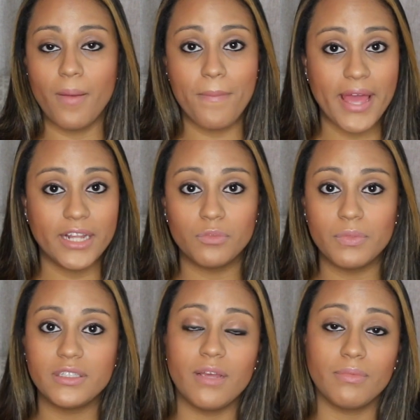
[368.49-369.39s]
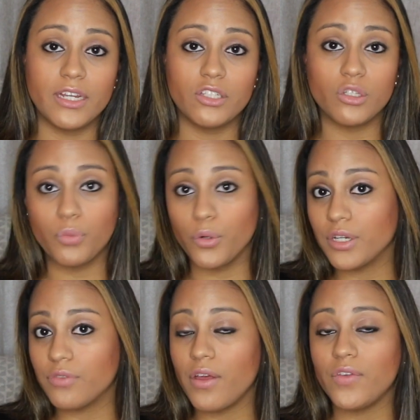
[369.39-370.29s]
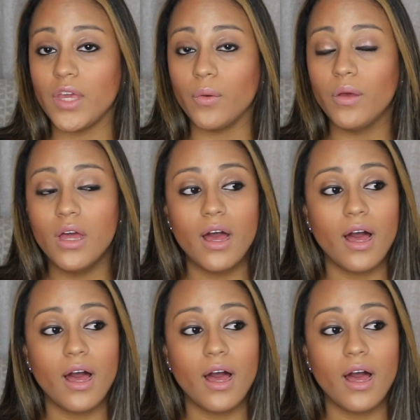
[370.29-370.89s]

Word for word: a management team that is supportive of you,